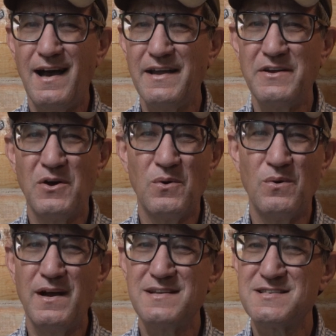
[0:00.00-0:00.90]
I know,
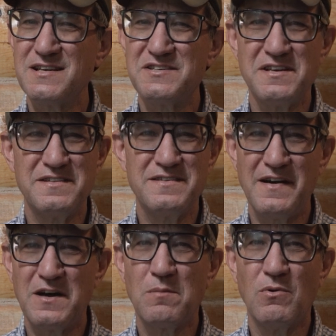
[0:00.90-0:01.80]
that's such a
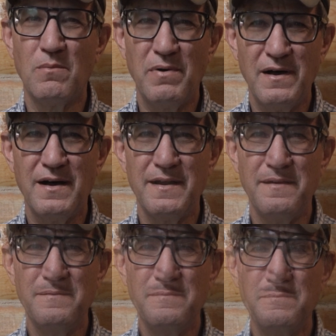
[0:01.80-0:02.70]
terrible
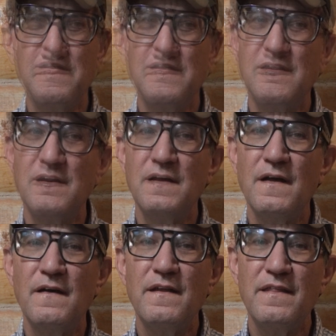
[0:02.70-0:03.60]
pun.
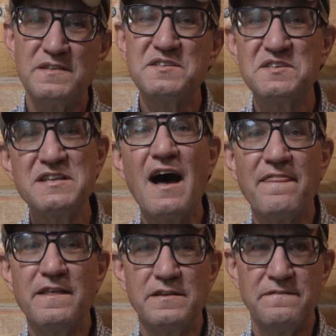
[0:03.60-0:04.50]
This is
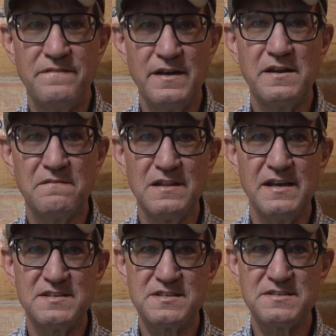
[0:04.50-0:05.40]
not the definitive
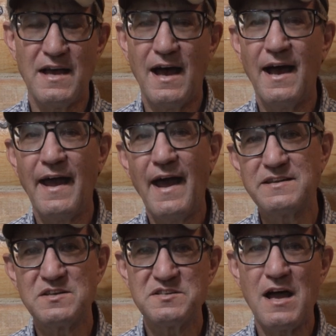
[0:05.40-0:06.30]
list. I had
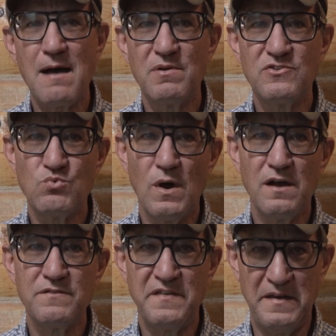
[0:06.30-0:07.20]
to stop at
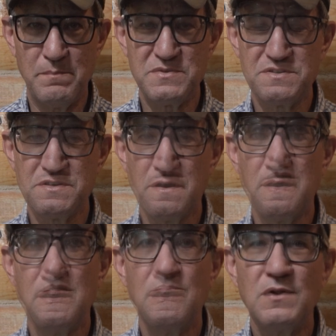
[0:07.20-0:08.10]
12 tips.
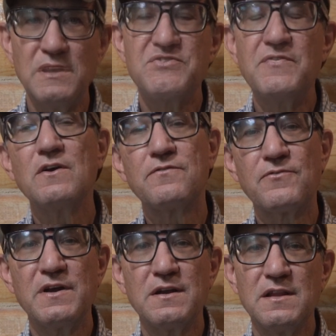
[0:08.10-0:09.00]
Please feel
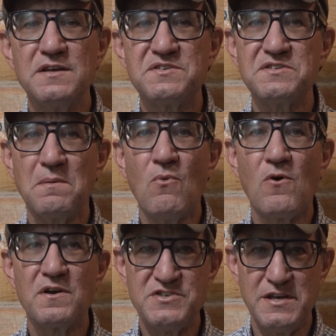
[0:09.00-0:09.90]
free to list some
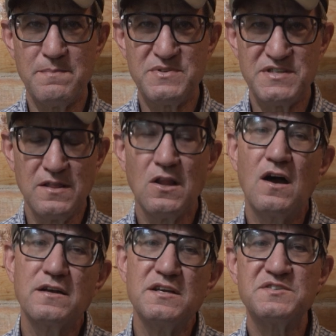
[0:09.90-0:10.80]
more tips that
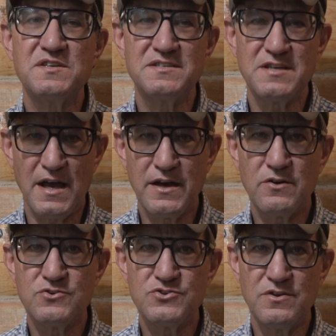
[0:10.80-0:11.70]
long-distance
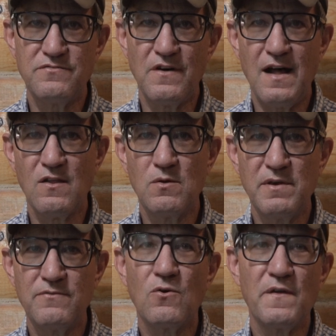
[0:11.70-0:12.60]
hikers should follow
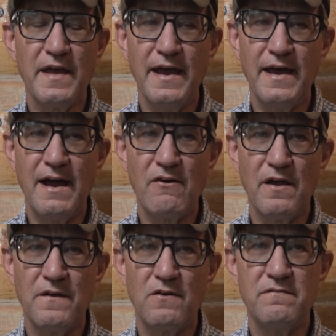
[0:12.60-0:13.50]
before they head out
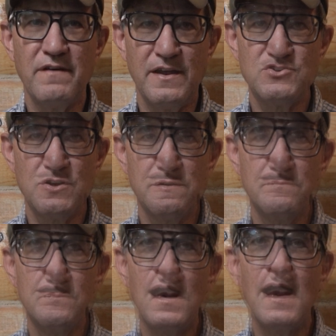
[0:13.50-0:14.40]
on their adventure.
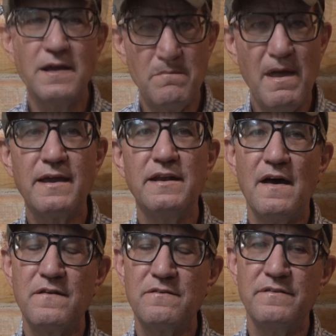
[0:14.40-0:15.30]
I can make
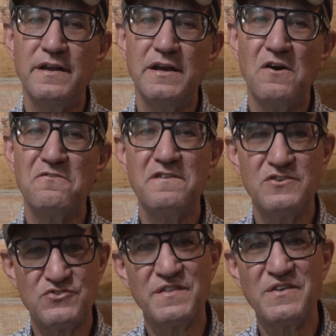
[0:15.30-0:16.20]
another video
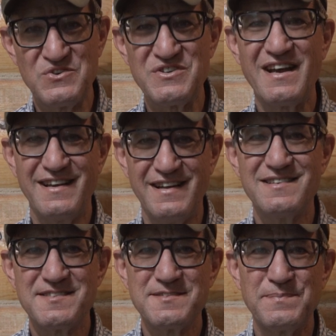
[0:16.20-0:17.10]
featuring those
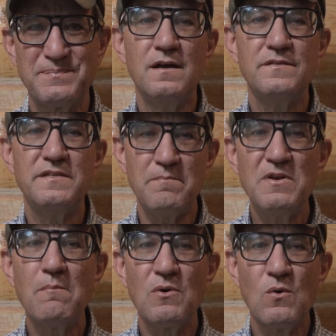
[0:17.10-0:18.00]
ideas. Tip
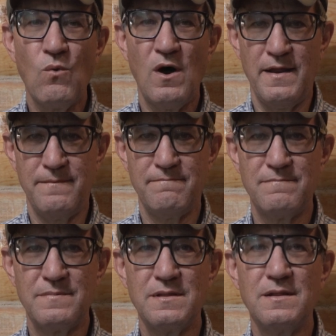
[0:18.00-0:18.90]
number 1,
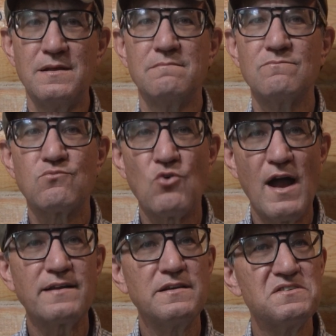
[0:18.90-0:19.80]

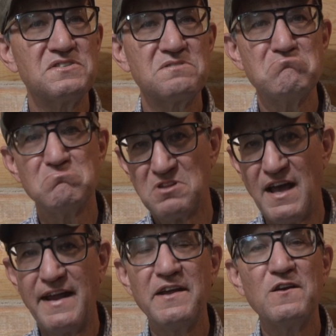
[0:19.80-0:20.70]
practice
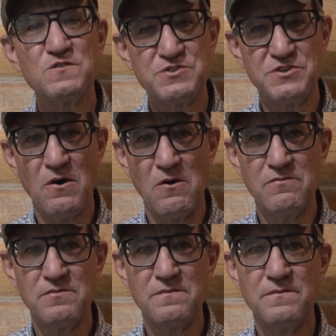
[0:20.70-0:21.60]
lighting your
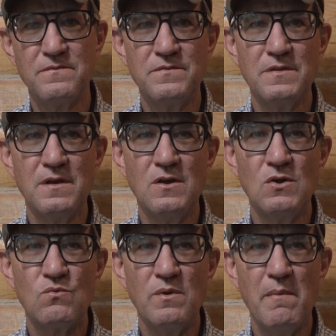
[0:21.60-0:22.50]
stove.
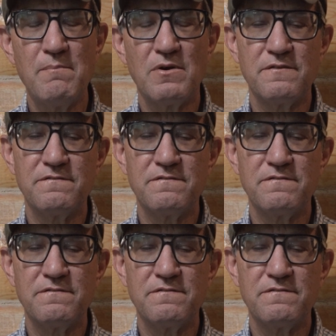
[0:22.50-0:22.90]
Remember,